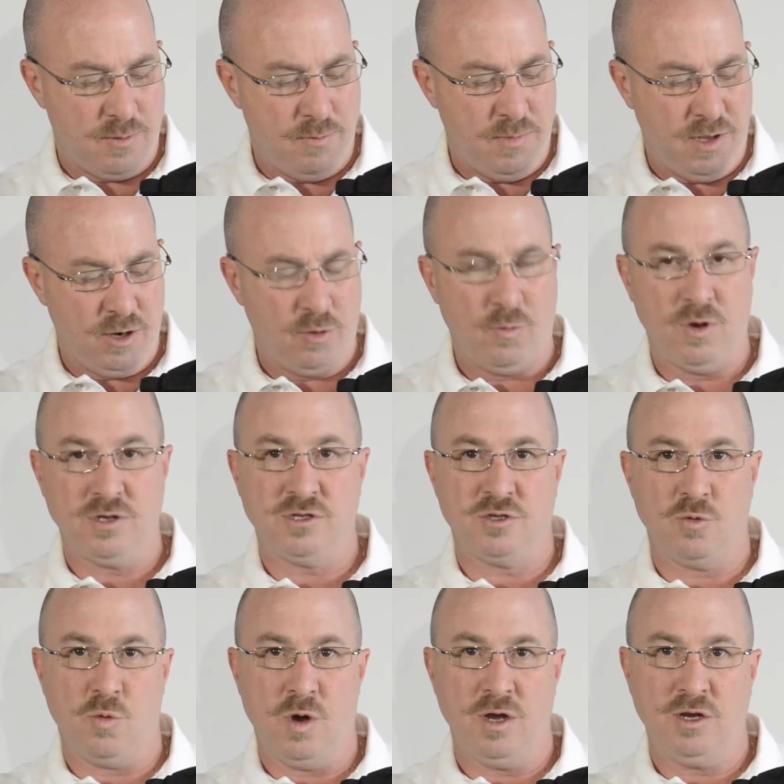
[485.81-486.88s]
the middle
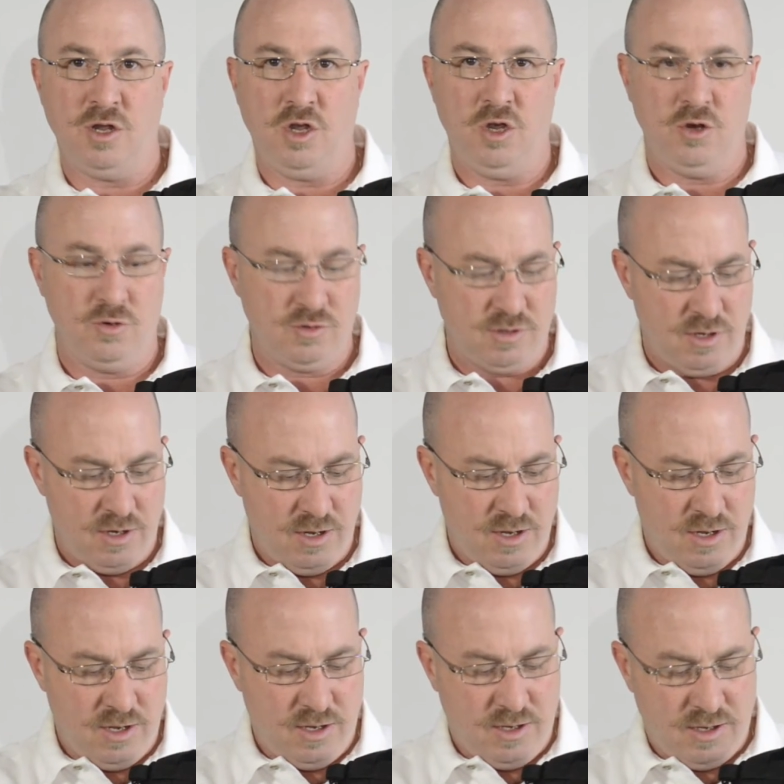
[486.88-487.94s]
one's the one to use,
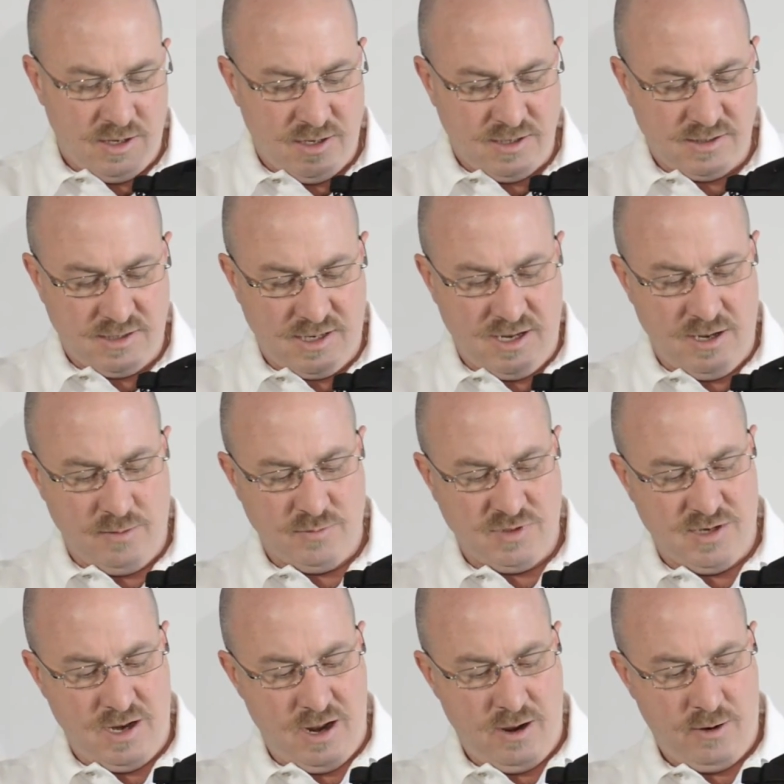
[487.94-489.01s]
because it
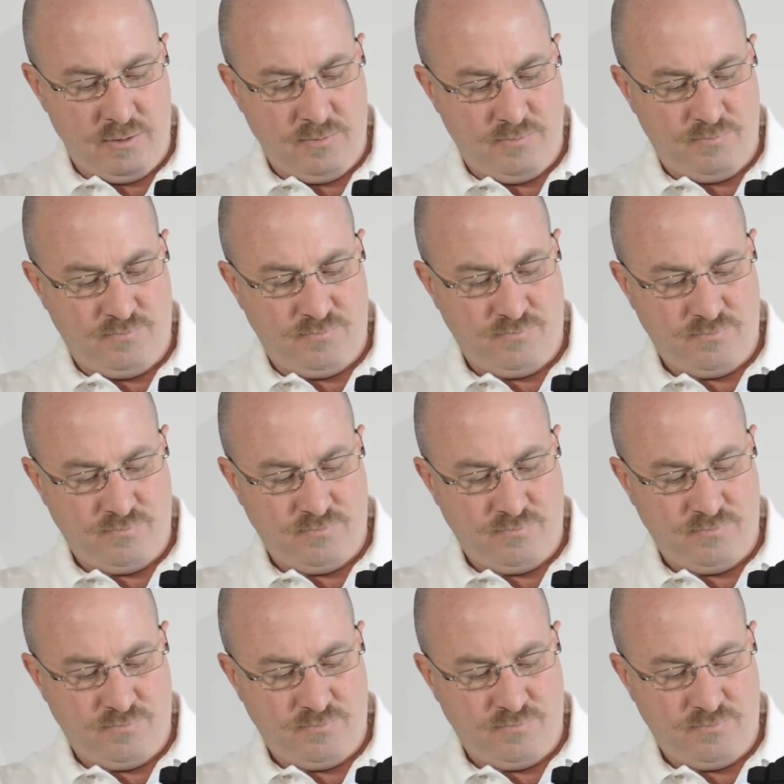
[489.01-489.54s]
comes down,